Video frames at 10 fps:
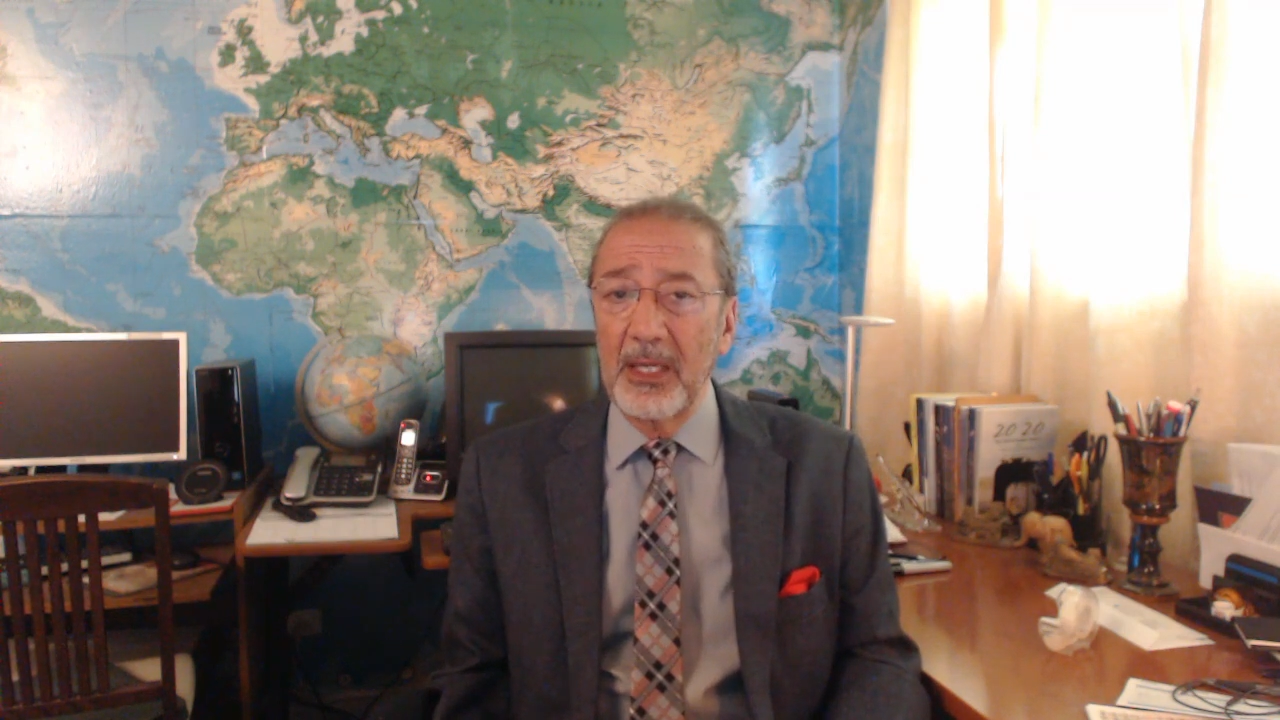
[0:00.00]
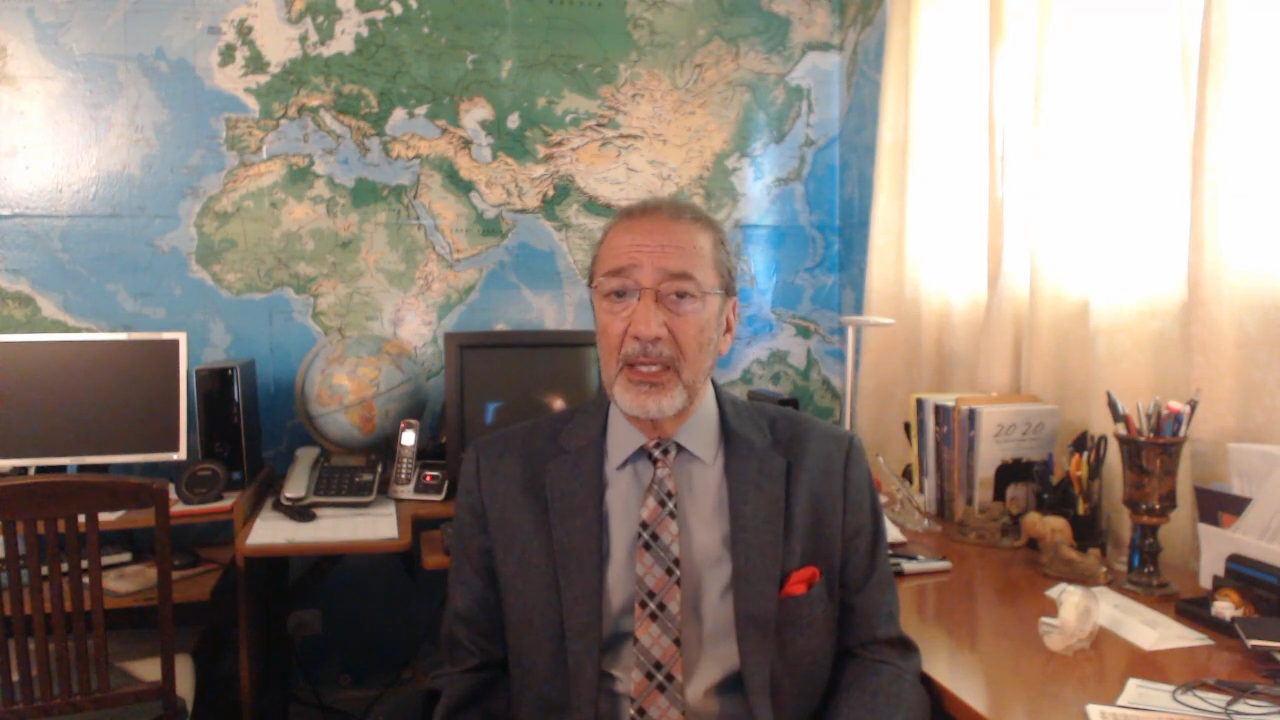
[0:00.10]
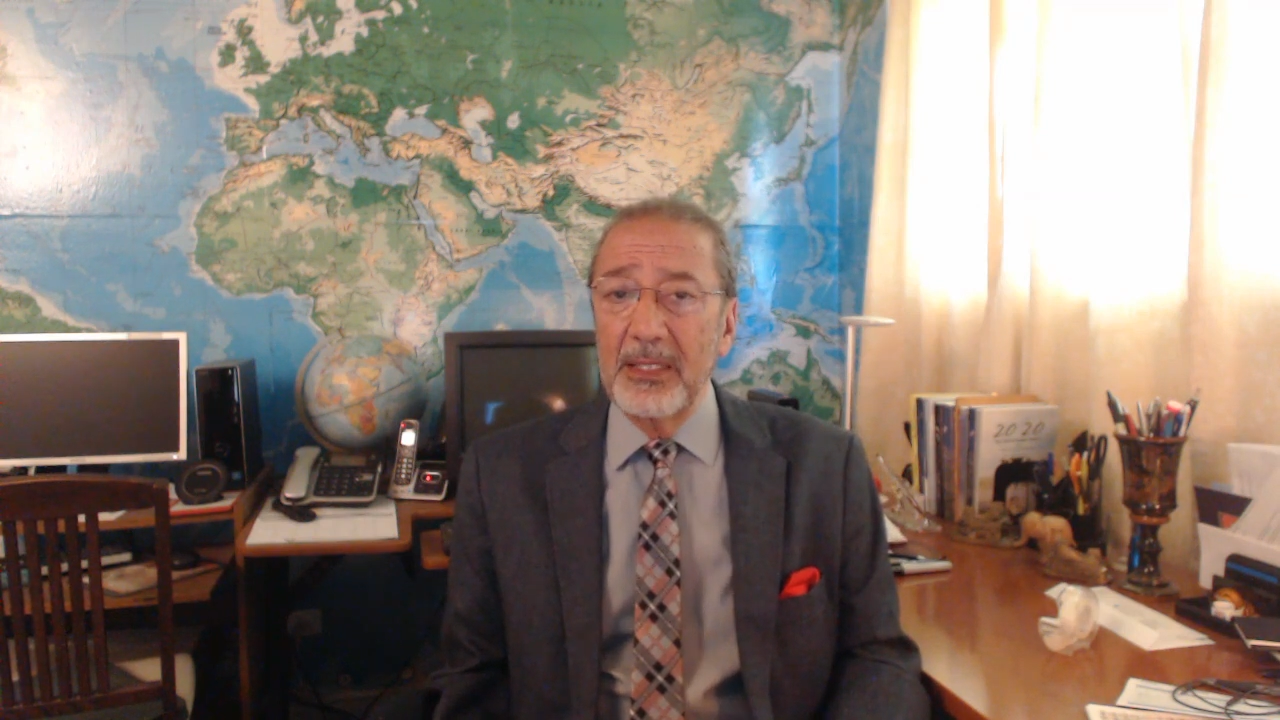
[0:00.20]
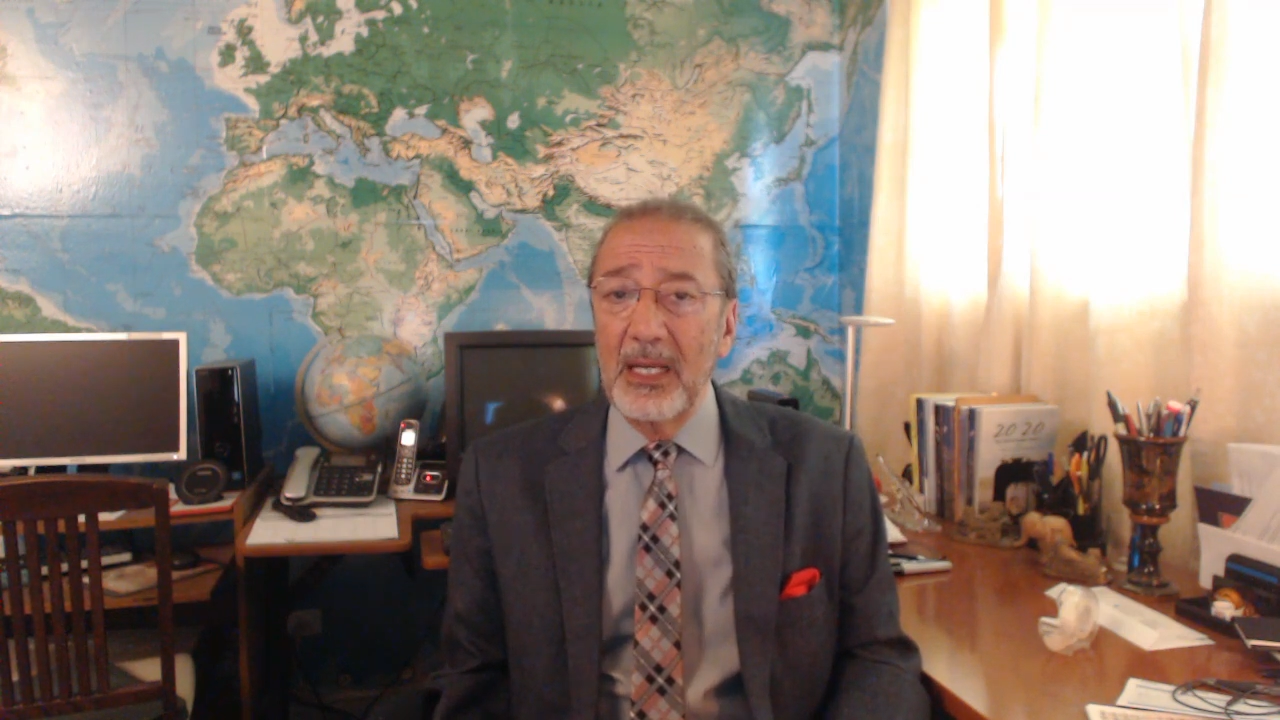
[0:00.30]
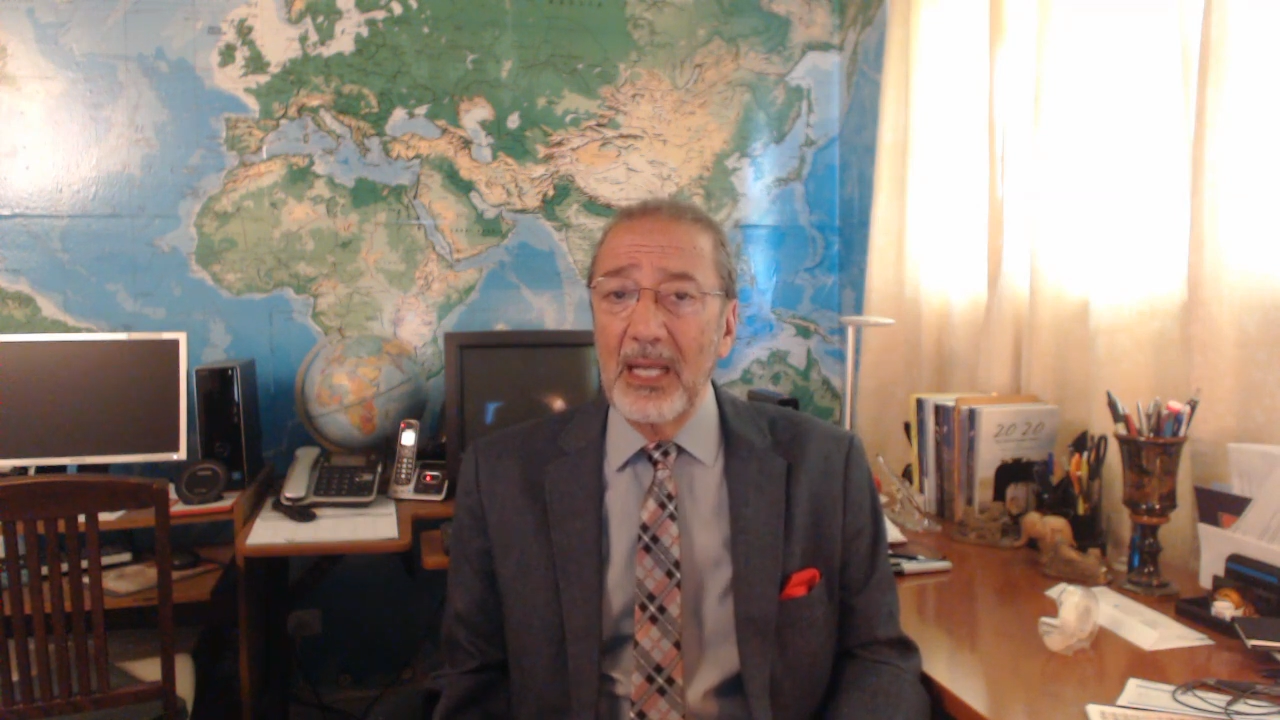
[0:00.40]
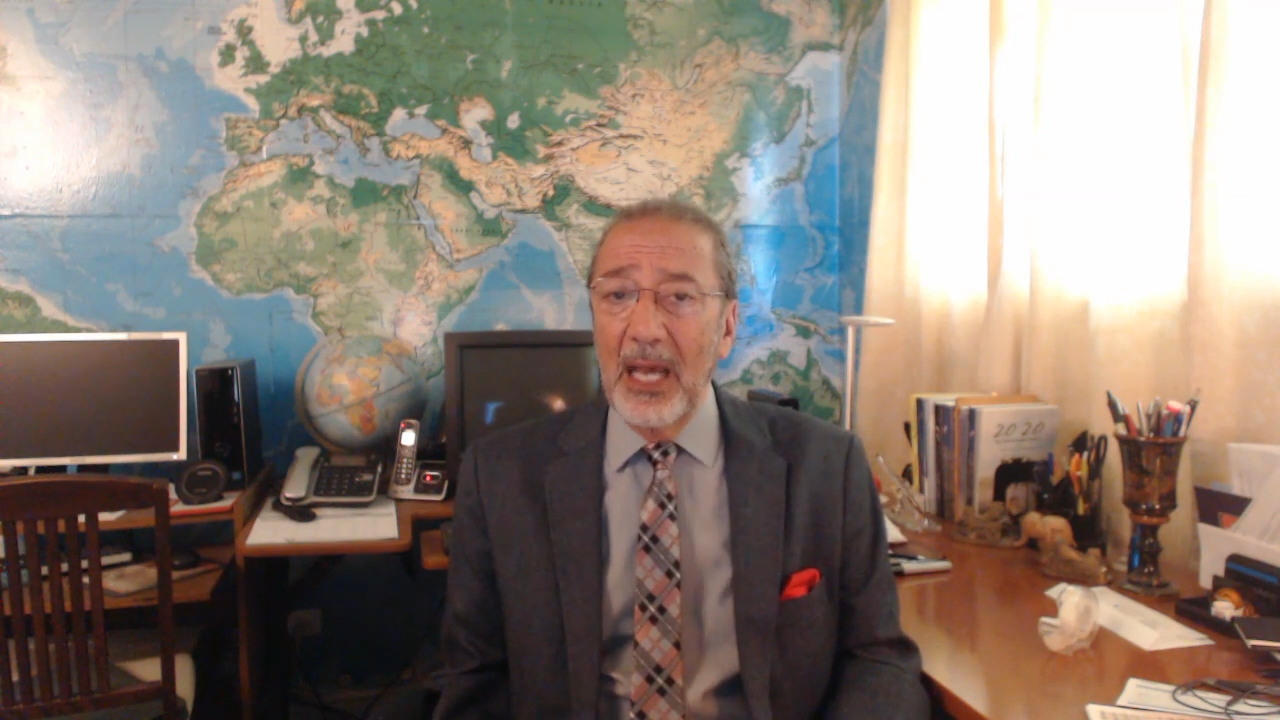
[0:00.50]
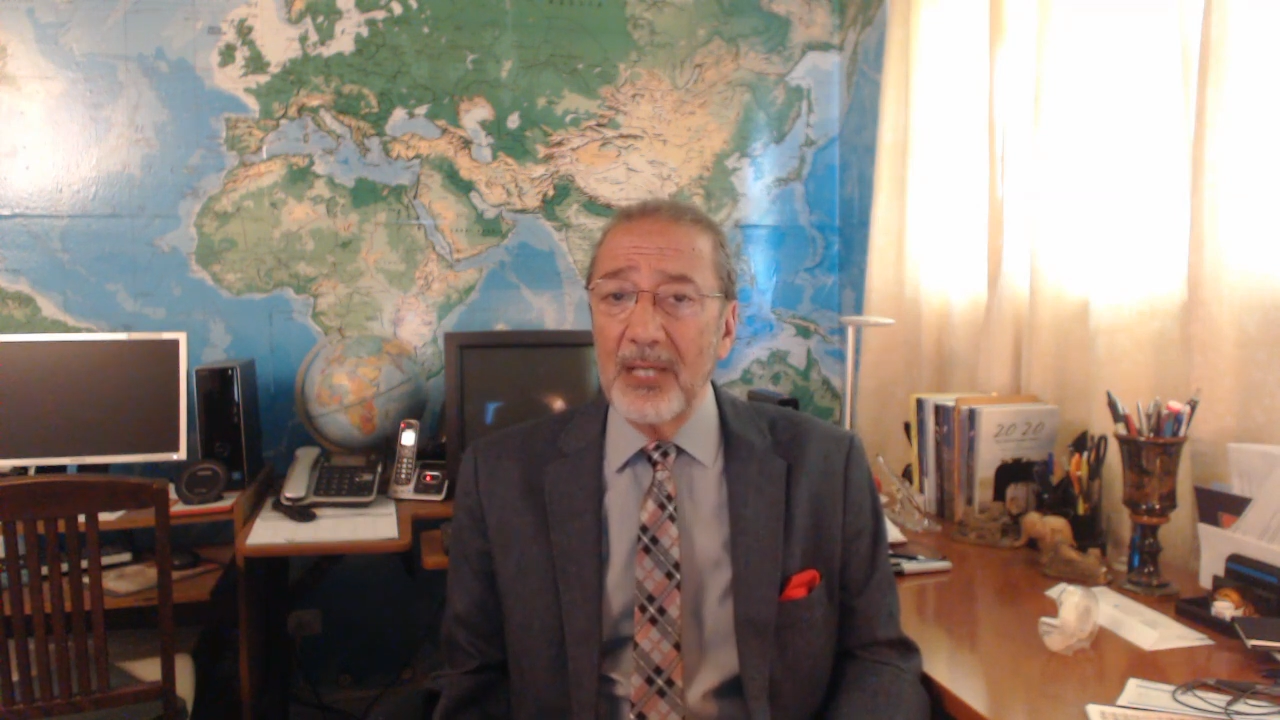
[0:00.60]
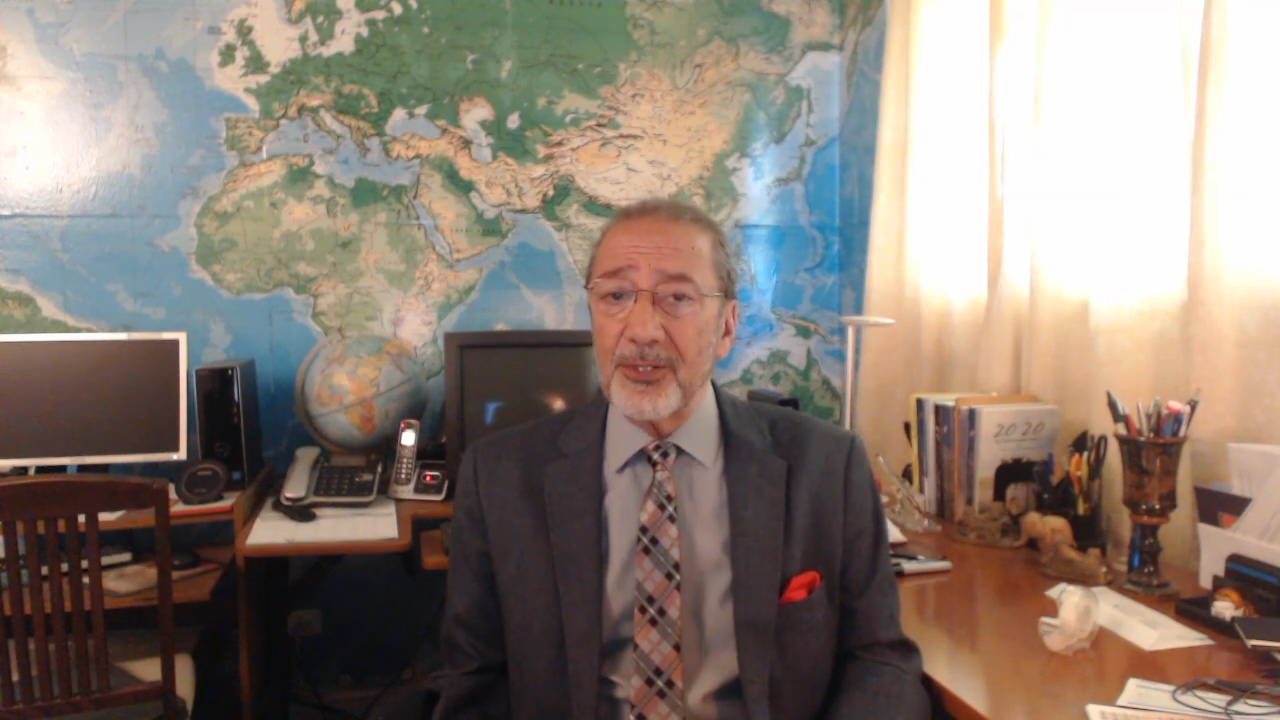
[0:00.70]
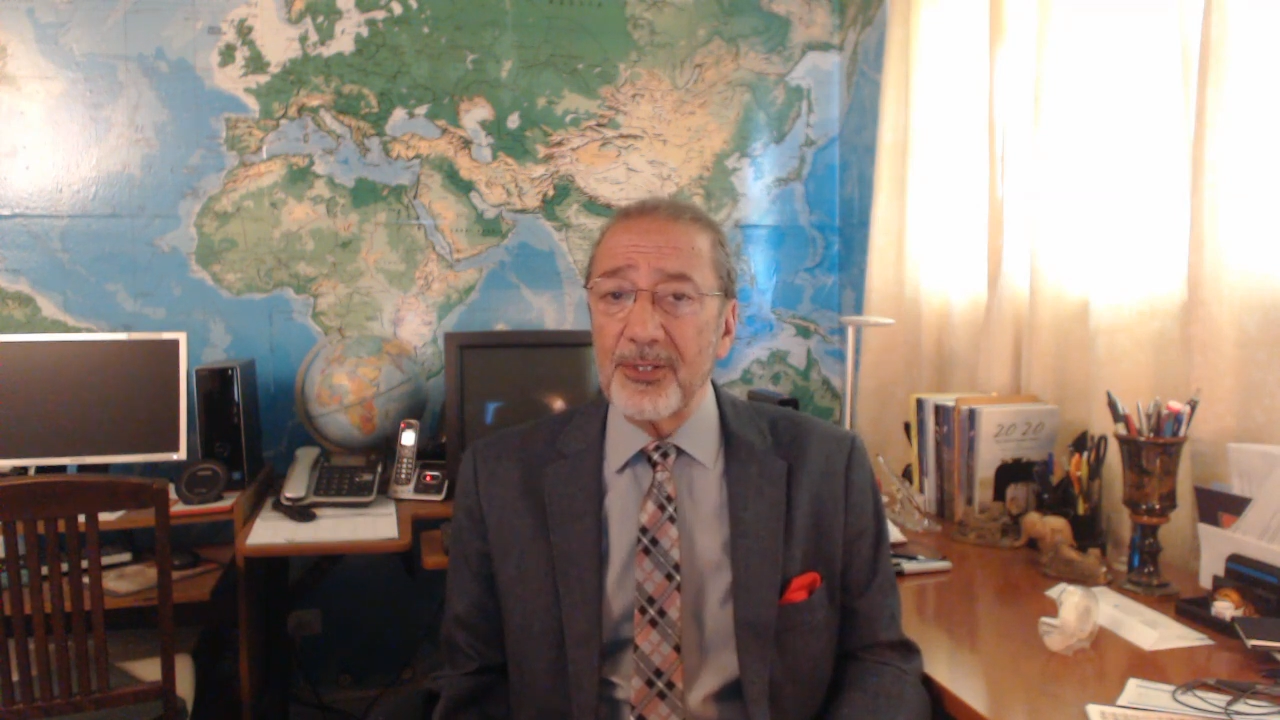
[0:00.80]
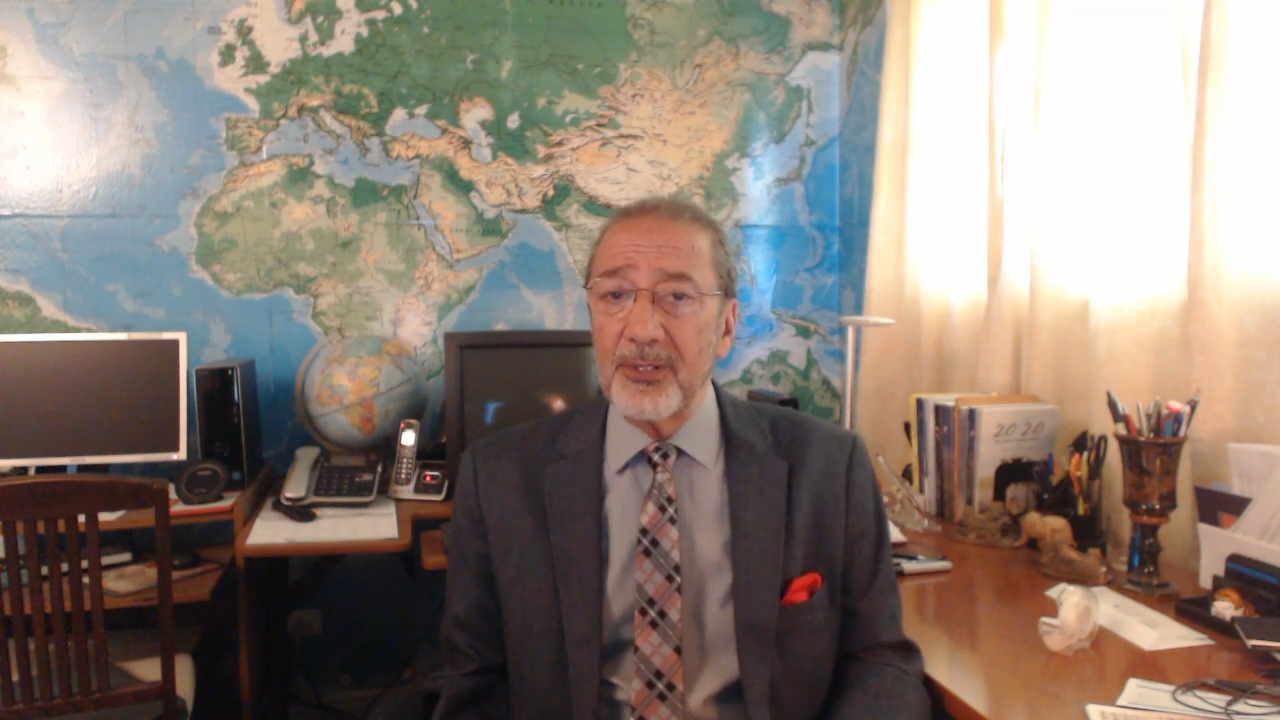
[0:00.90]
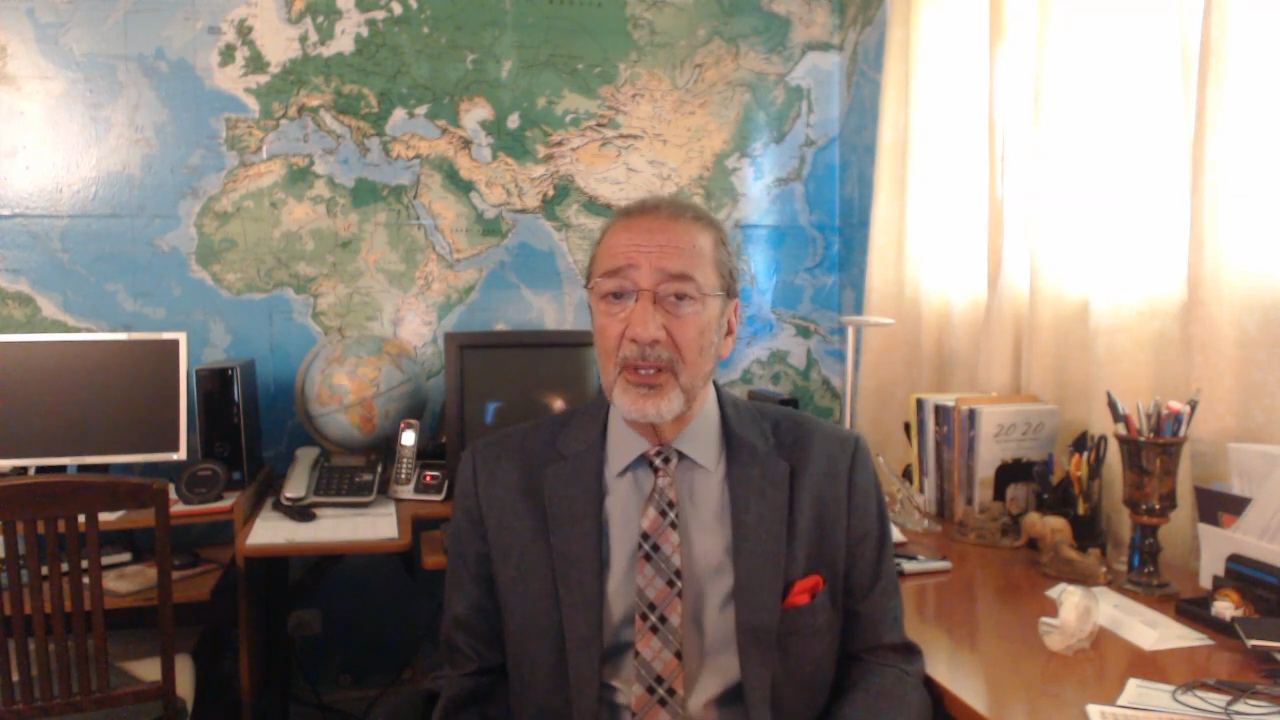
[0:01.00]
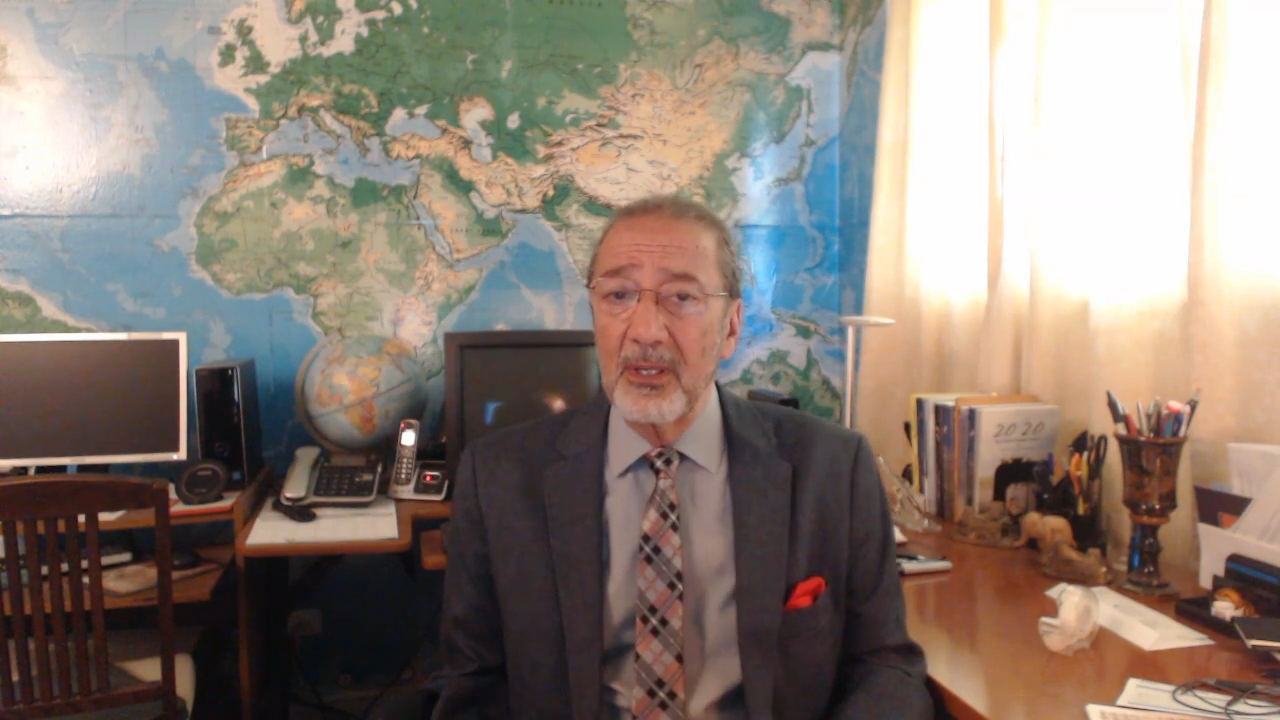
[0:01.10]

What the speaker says: In the last